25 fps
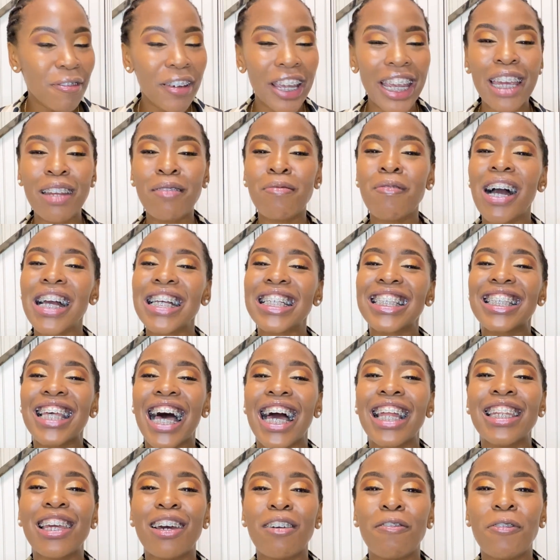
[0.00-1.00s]
in my
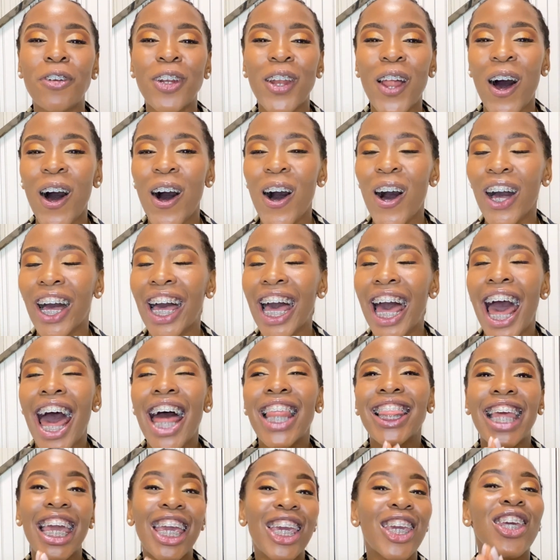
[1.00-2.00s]
Sanya vlog.
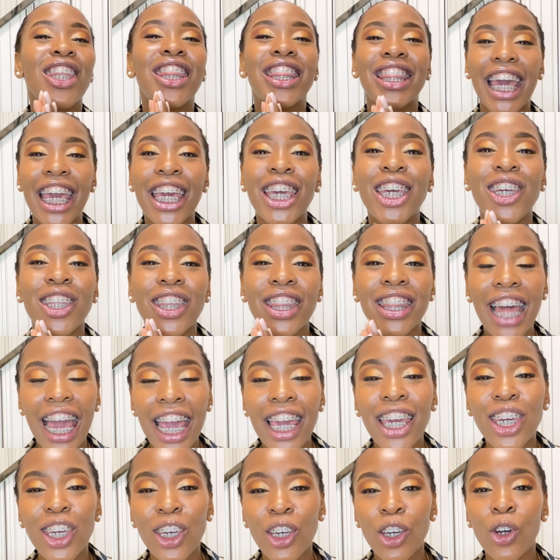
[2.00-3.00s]
Thank
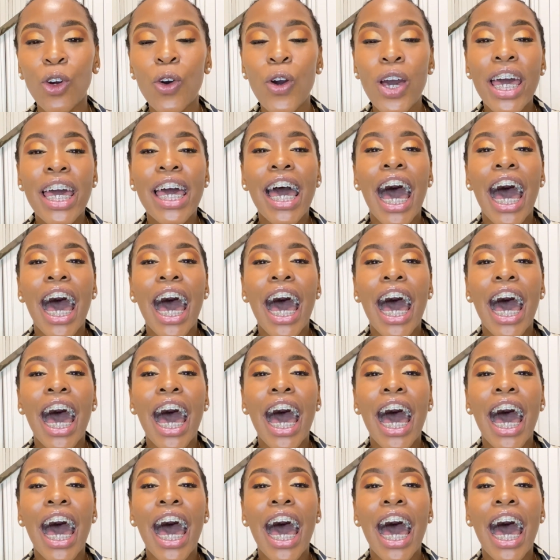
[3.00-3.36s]
you.